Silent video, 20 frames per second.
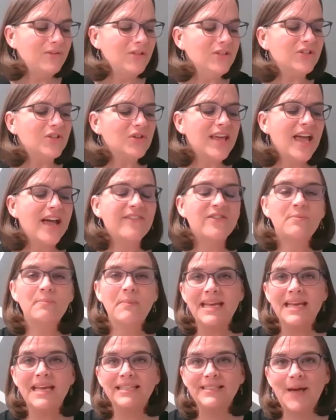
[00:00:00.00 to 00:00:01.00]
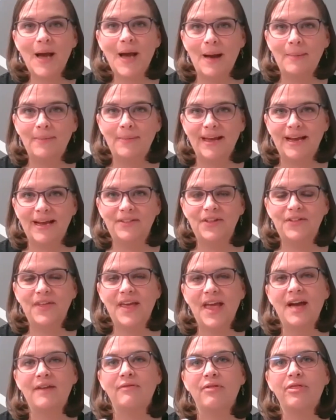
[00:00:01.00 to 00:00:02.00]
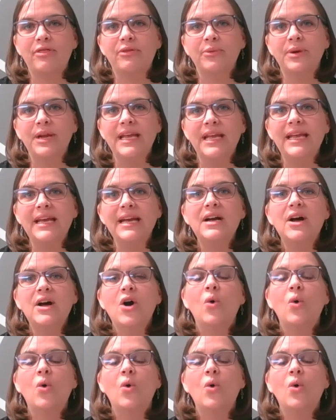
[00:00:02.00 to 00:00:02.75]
So they have a main topic, and then they have three